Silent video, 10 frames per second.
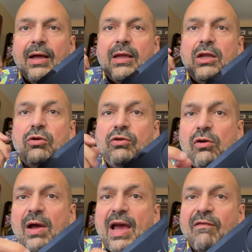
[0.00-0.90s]
You
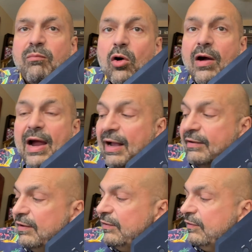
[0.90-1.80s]
do have more
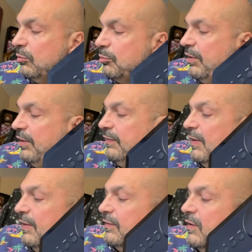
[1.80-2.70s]
access to
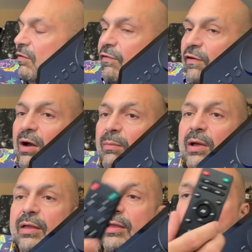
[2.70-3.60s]
presets
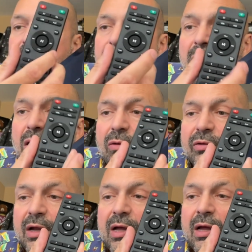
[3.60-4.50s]
from the
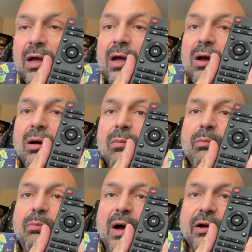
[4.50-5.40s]
remote,
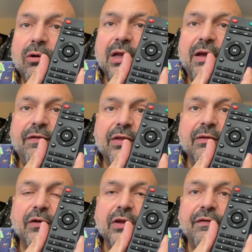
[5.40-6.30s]
but only
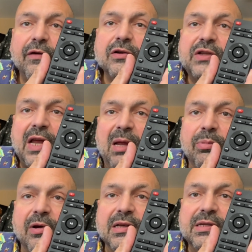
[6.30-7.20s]
for the first eight
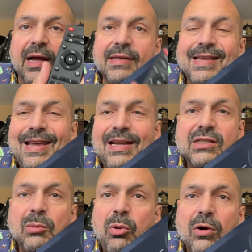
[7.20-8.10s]
presets, and it
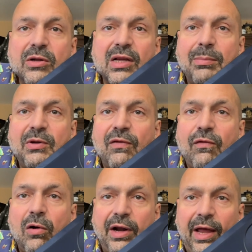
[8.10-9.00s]
supports up to
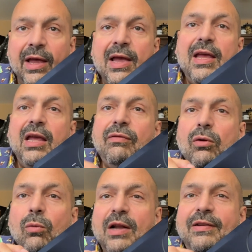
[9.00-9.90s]
40. If
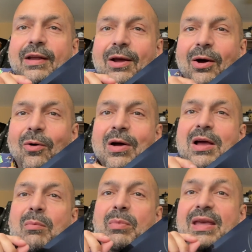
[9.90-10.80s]
you want to go
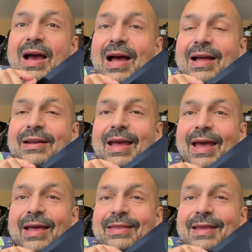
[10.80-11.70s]
beyond
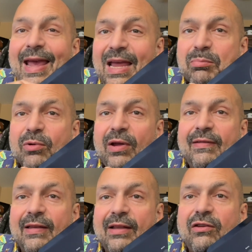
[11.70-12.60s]
eight
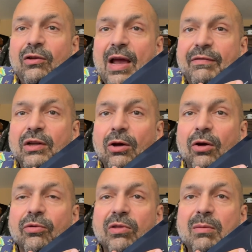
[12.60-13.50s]
presets, you have to go
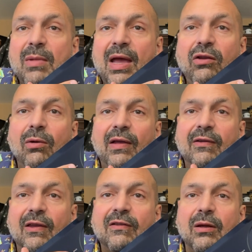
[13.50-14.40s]
through the menuing
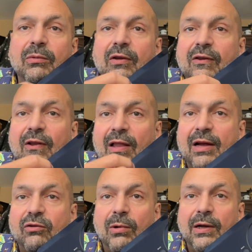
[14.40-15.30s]
system to
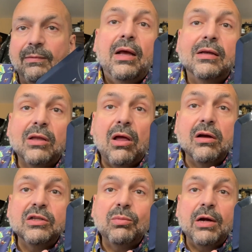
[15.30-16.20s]
select one. As
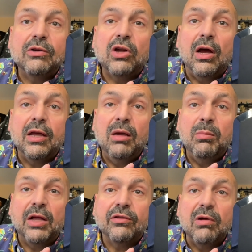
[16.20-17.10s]
long as we are talking
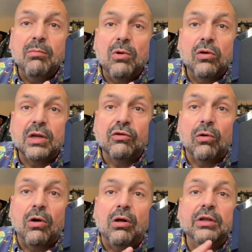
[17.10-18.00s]
about the remote
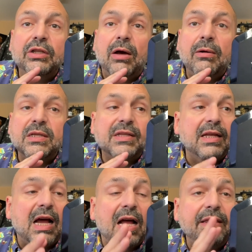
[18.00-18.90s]
control, notice
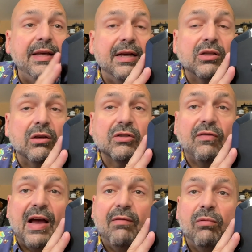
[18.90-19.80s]
that on the Exos
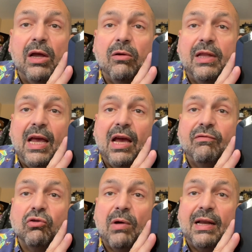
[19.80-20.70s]
5, we only have
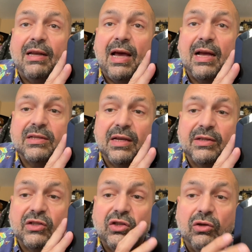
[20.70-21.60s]
direct
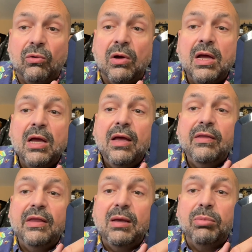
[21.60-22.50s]
access to
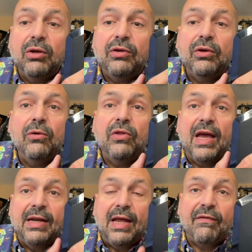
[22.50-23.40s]
the Bluetooth
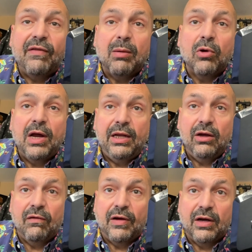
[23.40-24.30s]
and FM
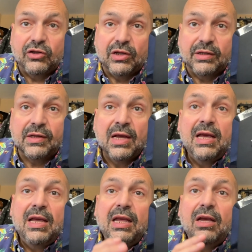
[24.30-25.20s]
radio functions.
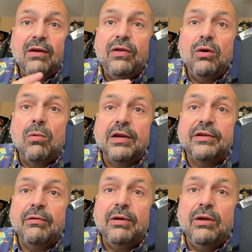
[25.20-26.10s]
If you want
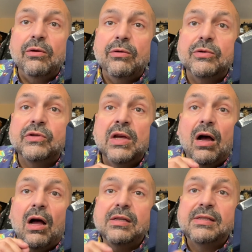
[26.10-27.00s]
to use
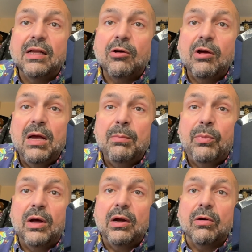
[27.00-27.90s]
auxiliary
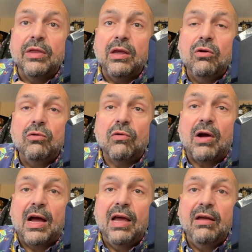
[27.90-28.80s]
input or the
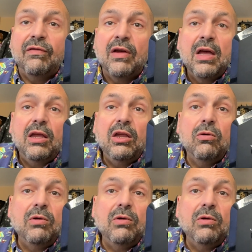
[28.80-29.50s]
U-Drive, you